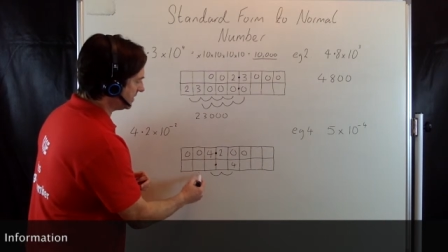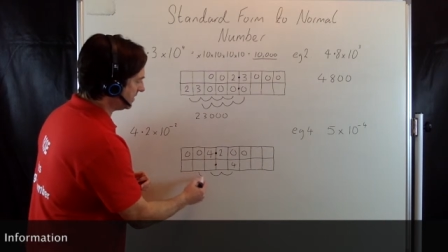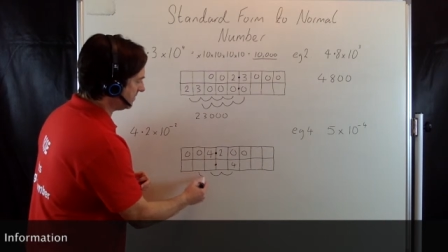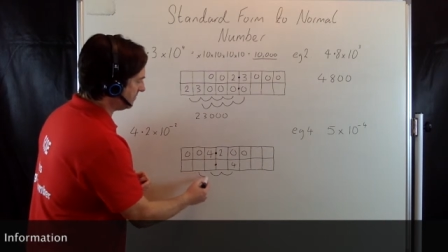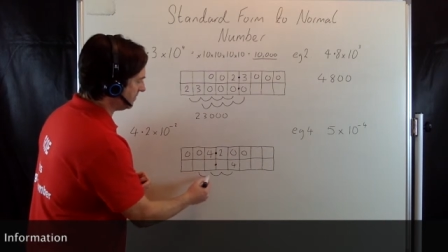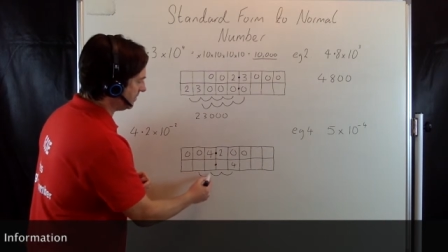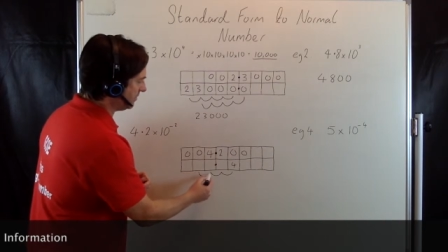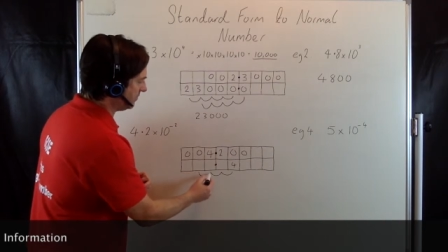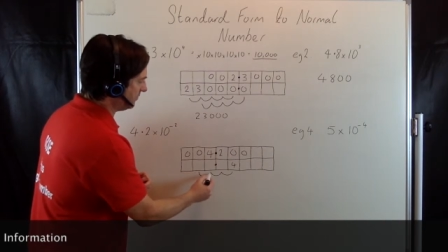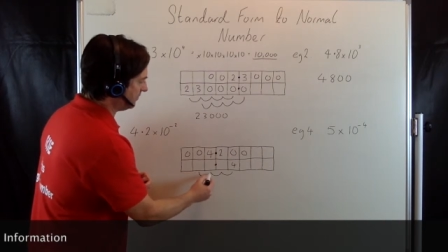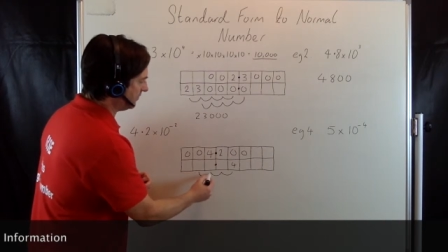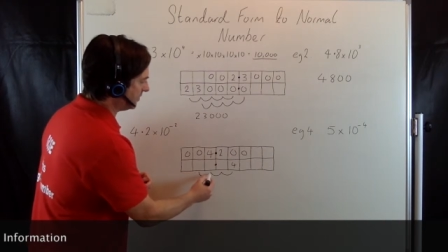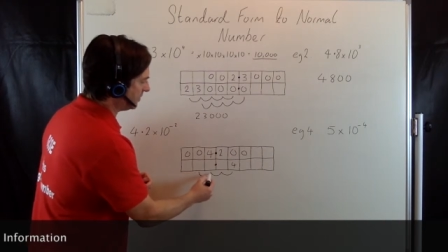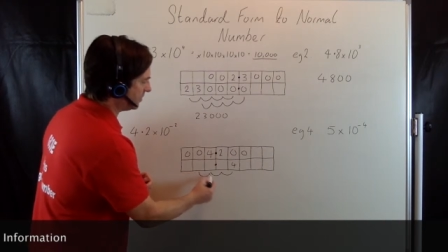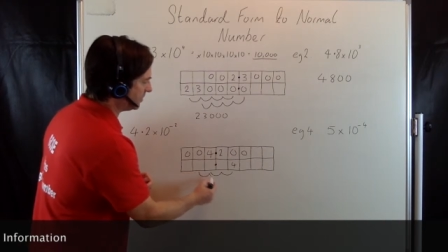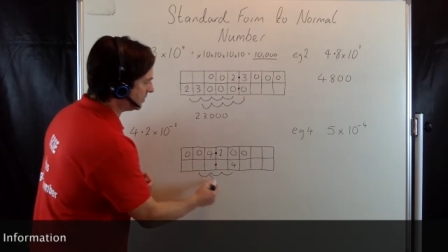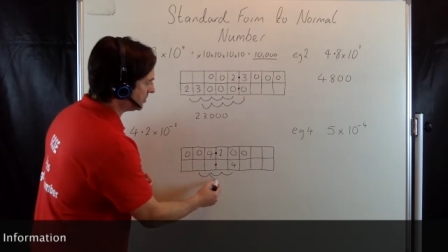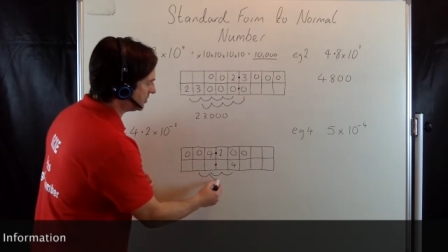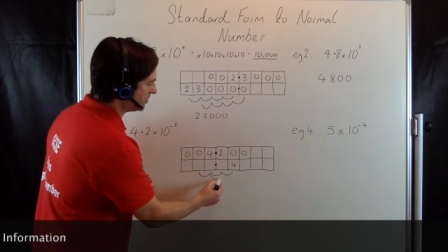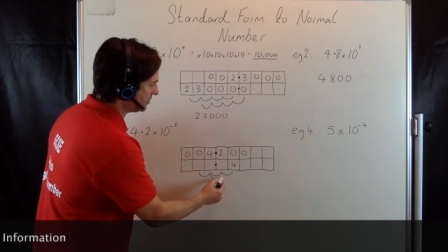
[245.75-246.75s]
going to move
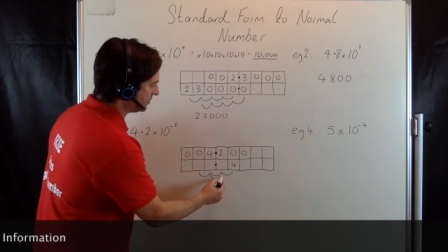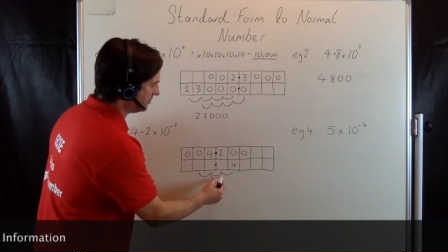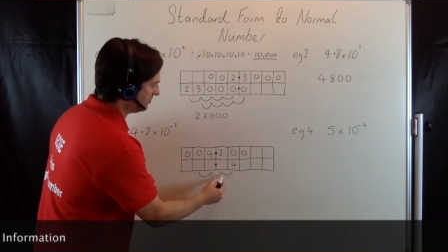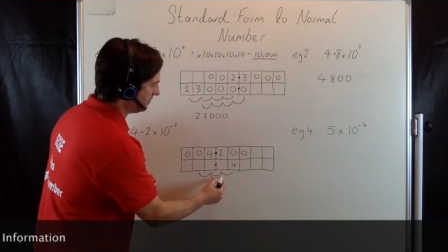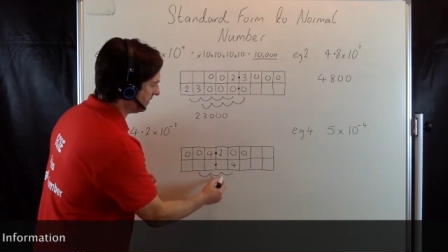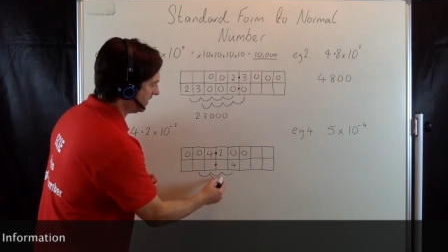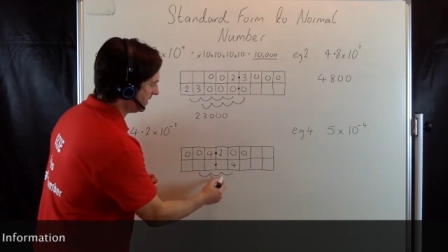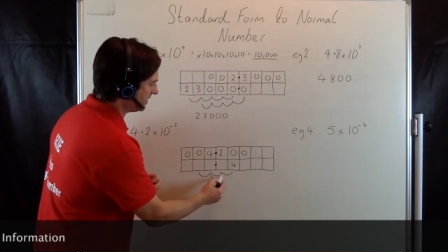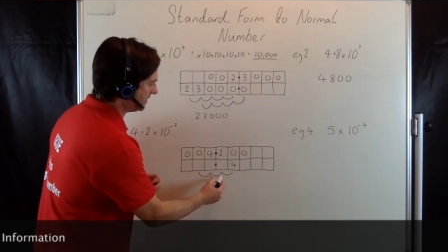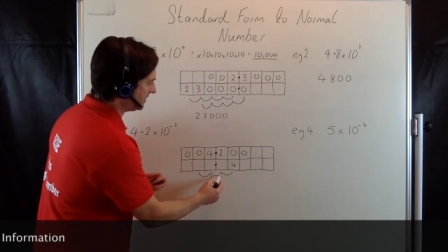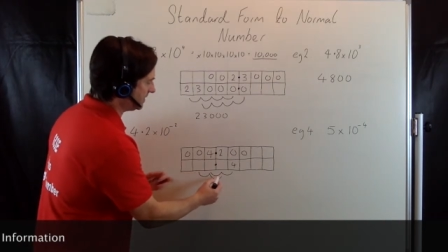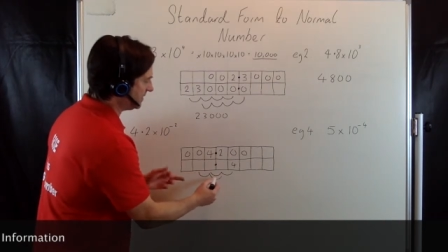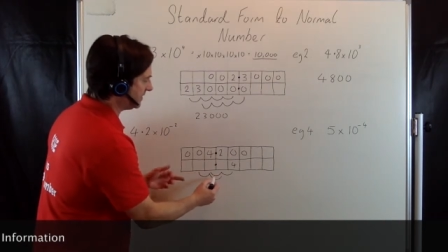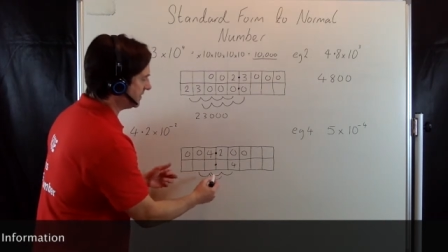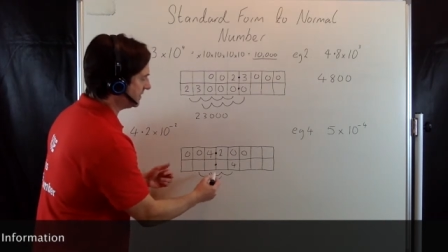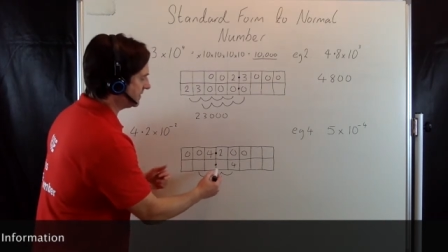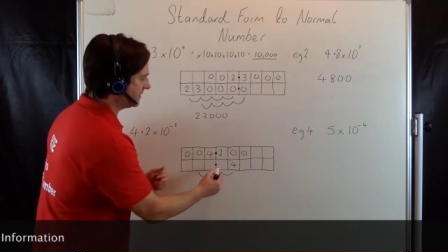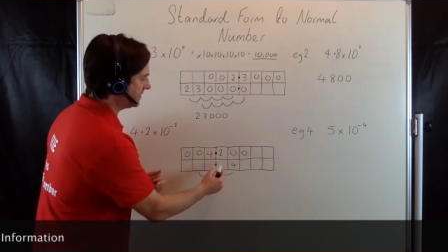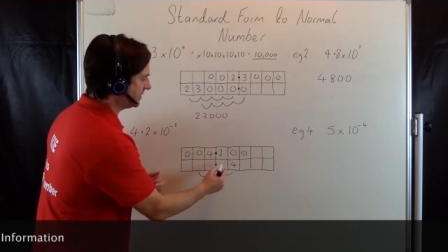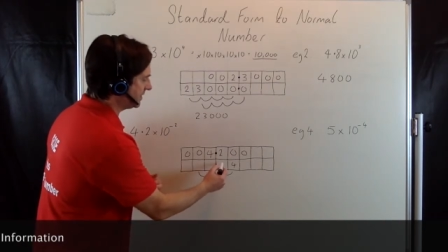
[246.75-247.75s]
2
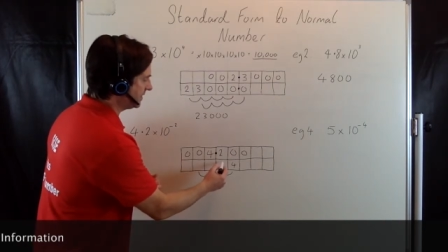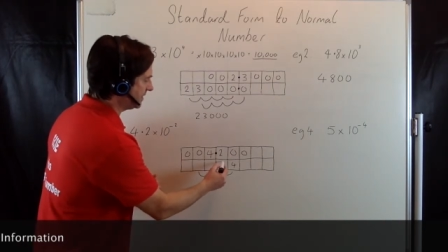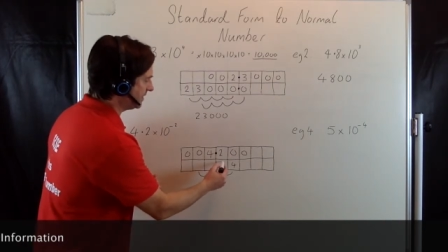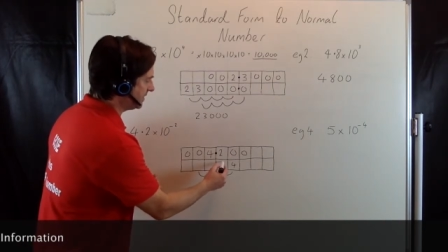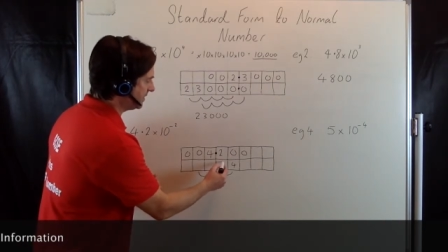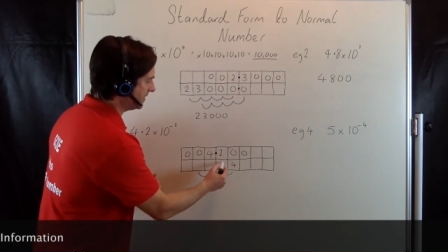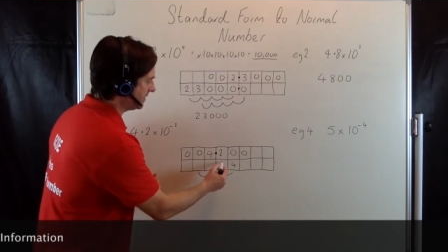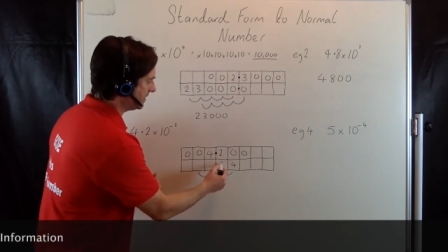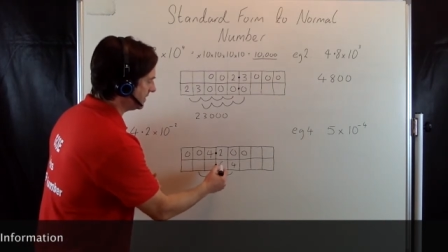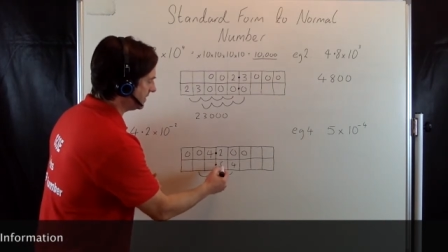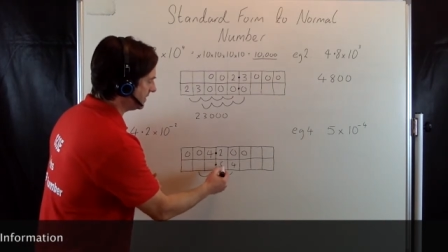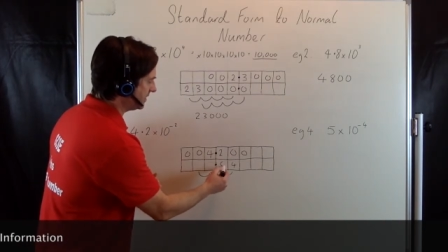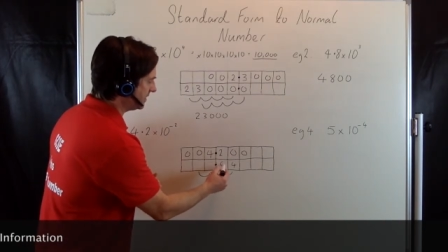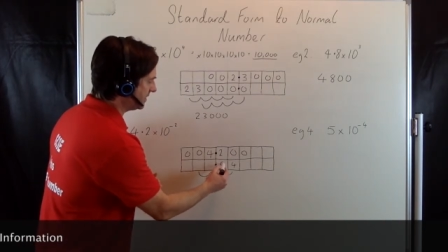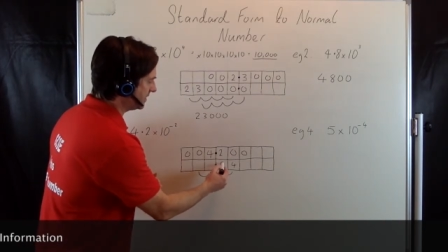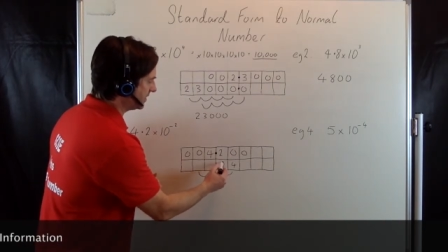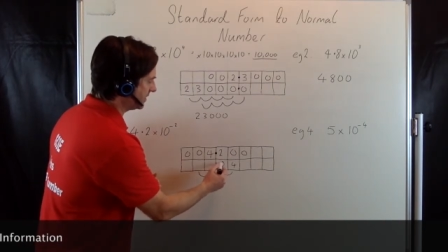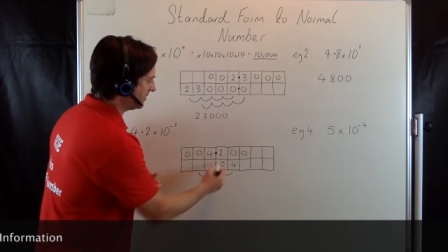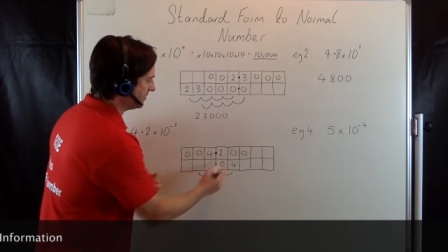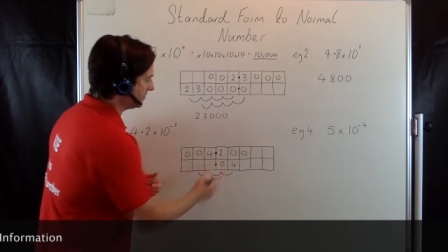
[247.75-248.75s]
places,
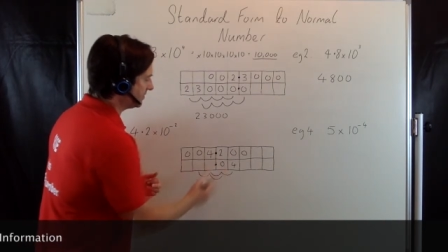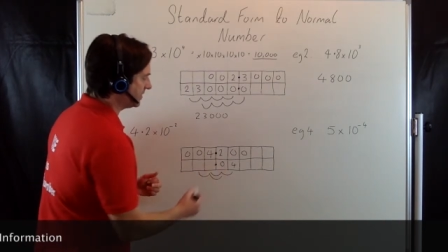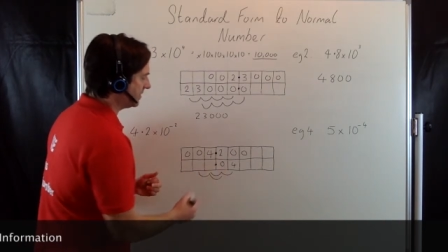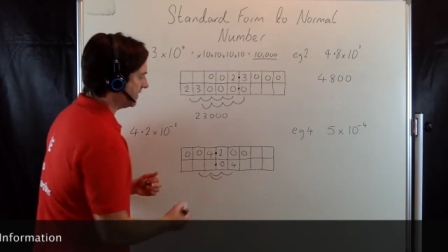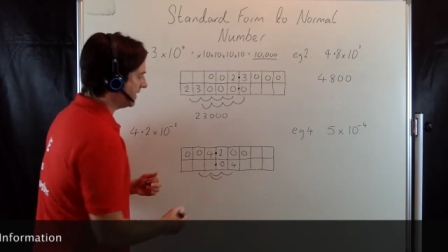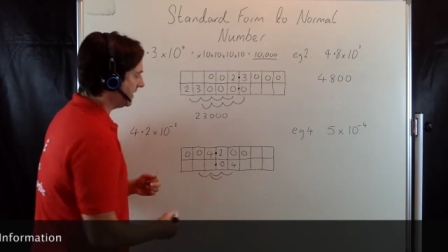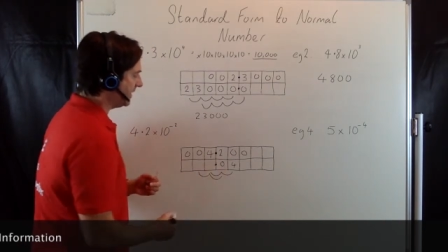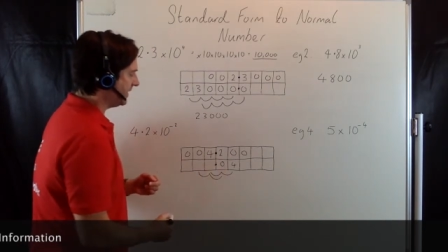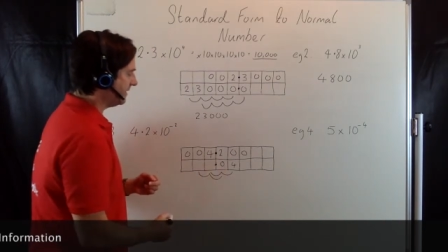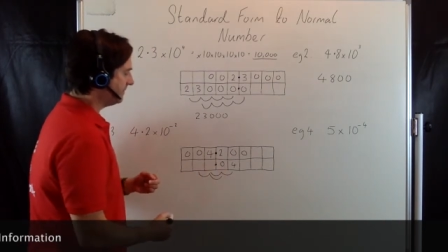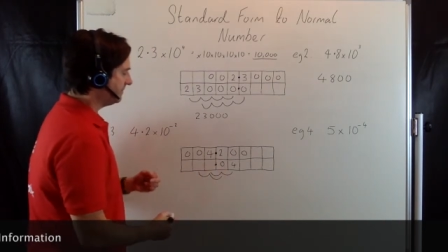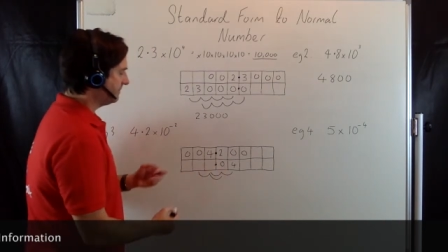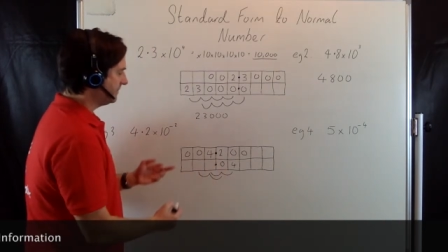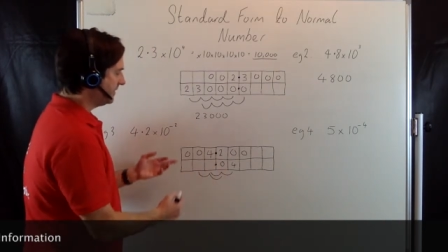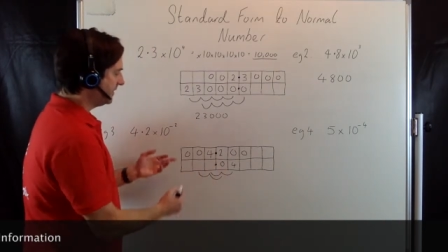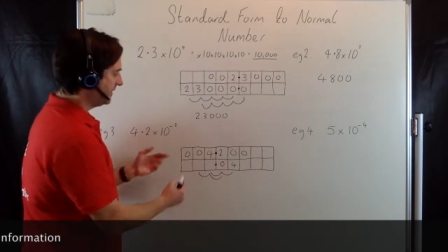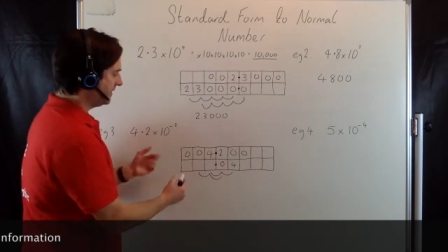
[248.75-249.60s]
goes to there.